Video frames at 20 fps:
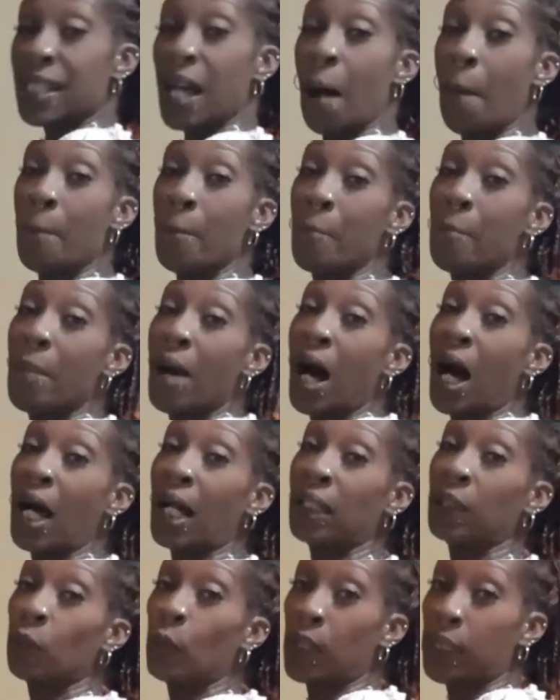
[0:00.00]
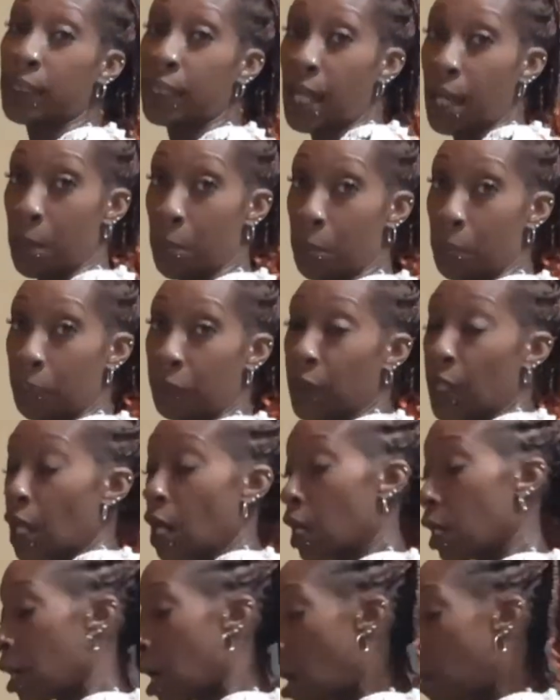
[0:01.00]
a man with them
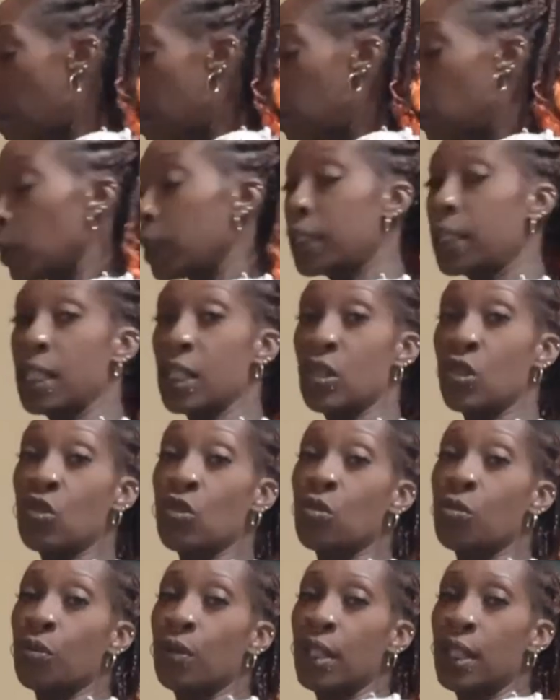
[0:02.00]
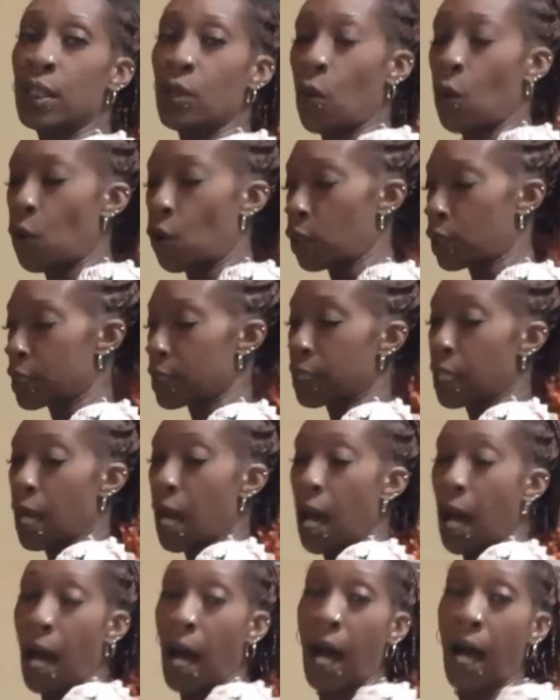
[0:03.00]
coming with these three dogs.
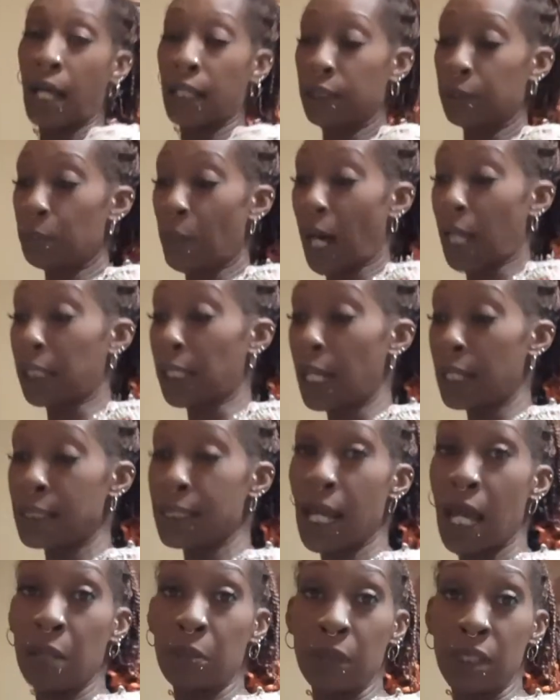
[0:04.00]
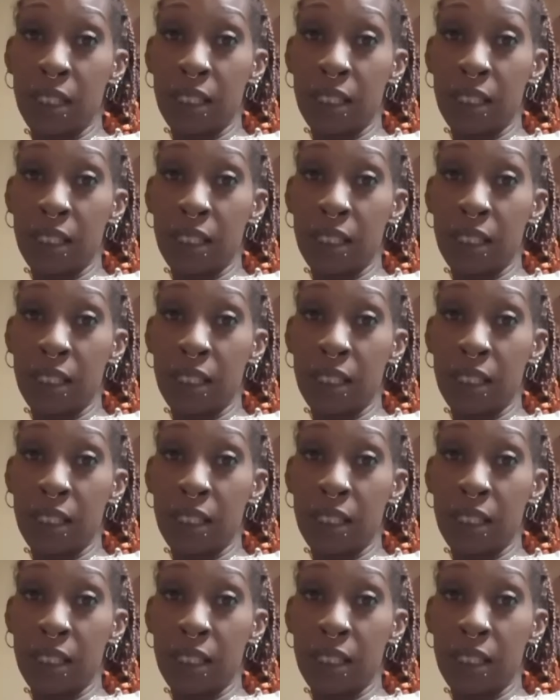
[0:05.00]
And by that time, the